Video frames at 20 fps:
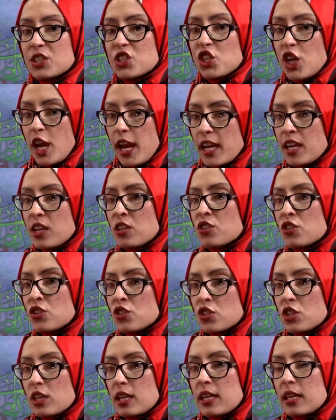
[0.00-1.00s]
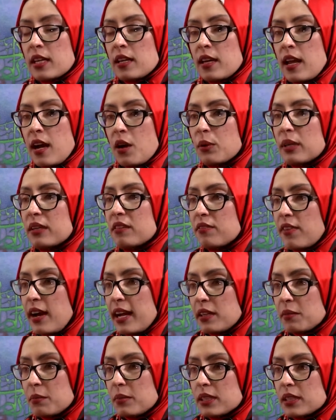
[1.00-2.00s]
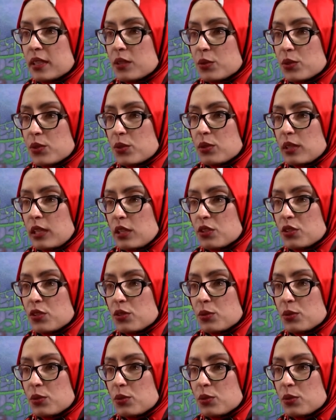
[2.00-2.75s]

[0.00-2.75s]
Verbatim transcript: change in our environment also needs